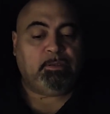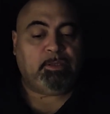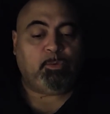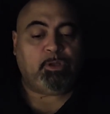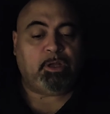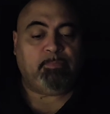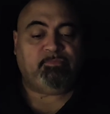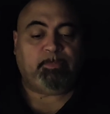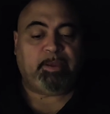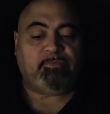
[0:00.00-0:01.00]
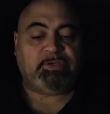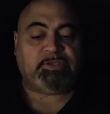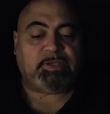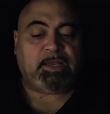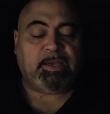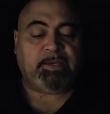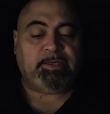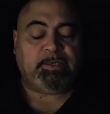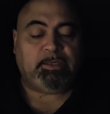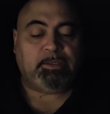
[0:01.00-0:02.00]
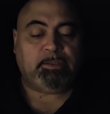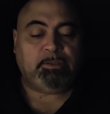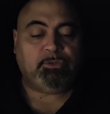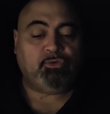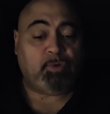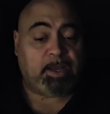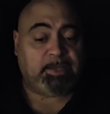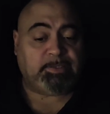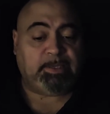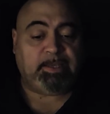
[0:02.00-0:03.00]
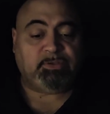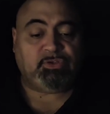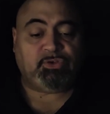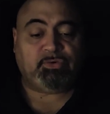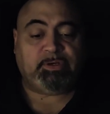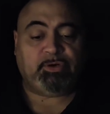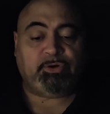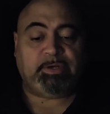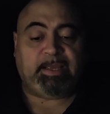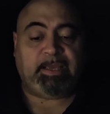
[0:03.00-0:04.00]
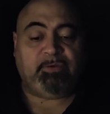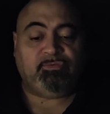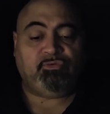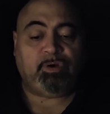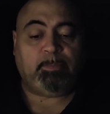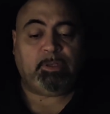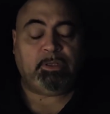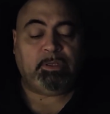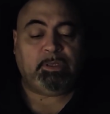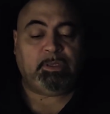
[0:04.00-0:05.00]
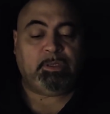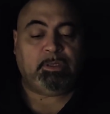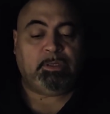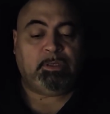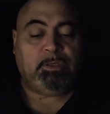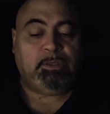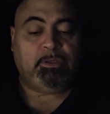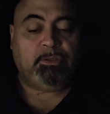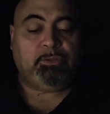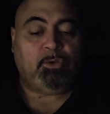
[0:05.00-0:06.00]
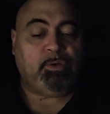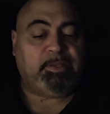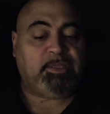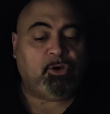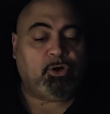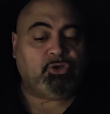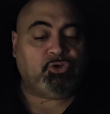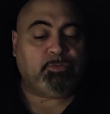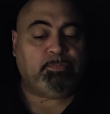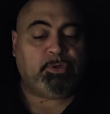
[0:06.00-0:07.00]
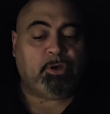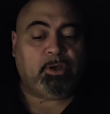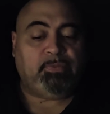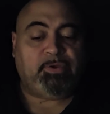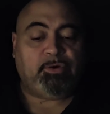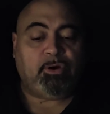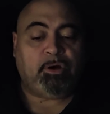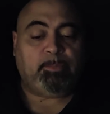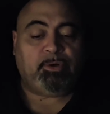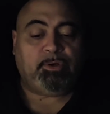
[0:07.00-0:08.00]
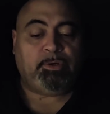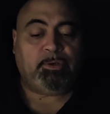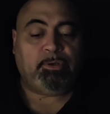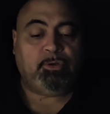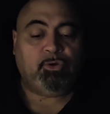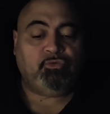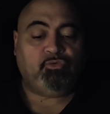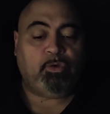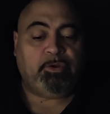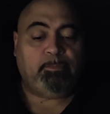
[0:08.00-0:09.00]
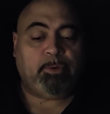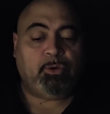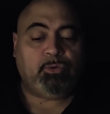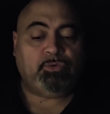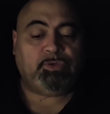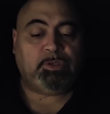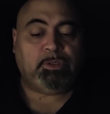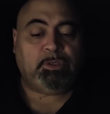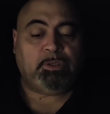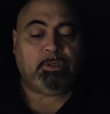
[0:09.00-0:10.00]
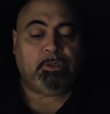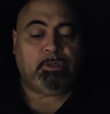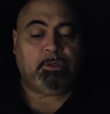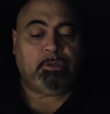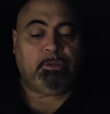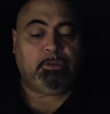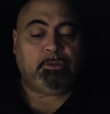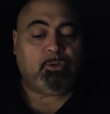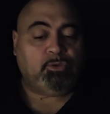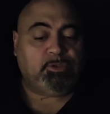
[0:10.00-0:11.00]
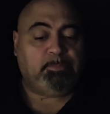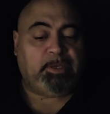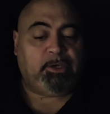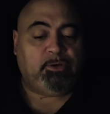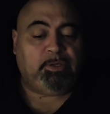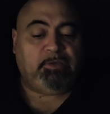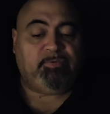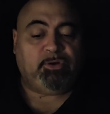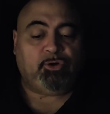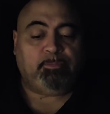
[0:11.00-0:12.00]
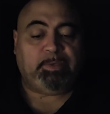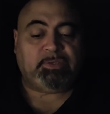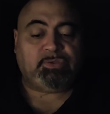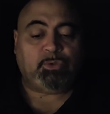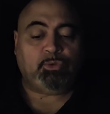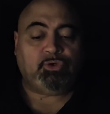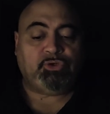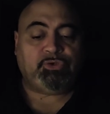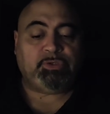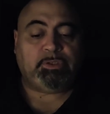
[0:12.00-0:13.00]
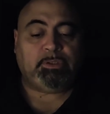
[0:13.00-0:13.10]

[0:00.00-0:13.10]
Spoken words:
They will come from every side to rise against her in her day of trouble. Don't let the archers put on their armor or draw their bows. Don't spare even her best soldiers.